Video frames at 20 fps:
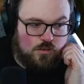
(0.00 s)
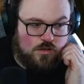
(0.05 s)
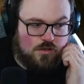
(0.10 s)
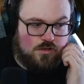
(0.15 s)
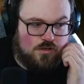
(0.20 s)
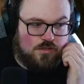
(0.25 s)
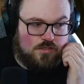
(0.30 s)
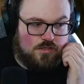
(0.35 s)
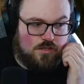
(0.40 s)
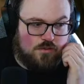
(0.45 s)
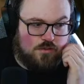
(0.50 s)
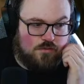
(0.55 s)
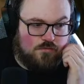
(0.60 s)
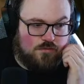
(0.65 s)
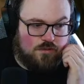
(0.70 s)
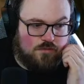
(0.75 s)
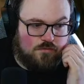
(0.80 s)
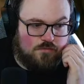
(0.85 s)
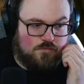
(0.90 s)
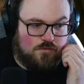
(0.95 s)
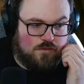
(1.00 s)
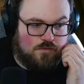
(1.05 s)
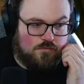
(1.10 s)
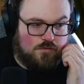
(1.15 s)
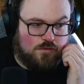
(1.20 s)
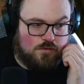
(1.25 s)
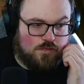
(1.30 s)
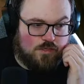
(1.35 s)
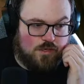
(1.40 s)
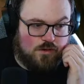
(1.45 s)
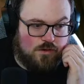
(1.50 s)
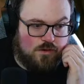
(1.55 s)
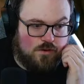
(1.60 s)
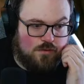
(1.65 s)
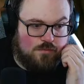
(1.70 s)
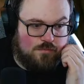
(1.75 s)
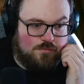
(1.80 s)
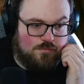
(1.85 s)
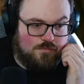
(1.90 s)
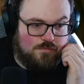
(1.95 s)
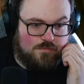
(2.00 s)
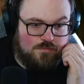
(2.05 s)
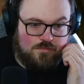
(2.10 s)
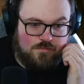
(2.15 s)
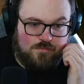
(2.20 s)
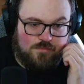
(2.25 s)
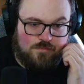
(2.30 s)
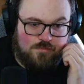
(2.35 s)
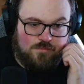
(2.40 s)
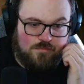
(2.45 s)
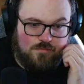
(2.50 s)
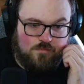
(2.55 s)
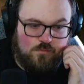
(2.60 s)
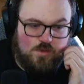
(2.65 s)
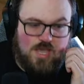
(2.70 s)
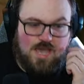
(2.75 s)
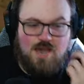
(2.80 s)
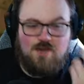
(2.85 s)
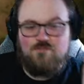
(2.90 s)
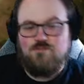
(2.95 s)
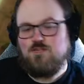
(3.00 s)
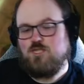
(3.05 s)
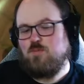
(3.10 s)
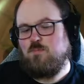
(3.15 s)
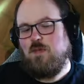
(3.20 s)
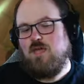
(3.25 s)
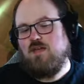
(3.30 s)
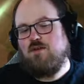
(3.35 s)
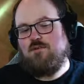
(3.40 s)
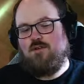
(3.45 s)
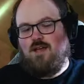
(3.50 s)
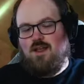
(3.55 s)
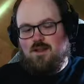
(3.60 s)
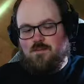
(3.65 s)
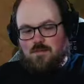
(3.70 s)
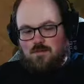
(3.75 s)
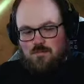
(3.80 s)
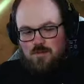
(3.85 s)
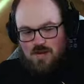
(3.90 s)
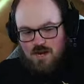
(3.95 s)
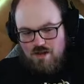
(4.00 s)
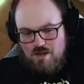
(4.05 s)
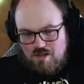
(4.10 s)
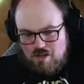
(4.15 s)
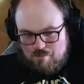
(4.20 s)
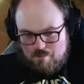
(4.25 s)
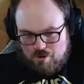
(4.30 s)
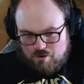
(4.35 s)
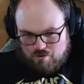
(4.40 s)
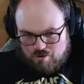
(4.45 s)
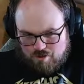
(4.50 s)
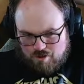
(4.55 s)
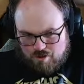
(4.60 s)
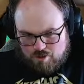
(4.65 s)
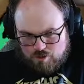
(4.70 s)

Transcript: do it. Let's do it for the for the folks at home. We have to spin, right? I mean, we didn't come here to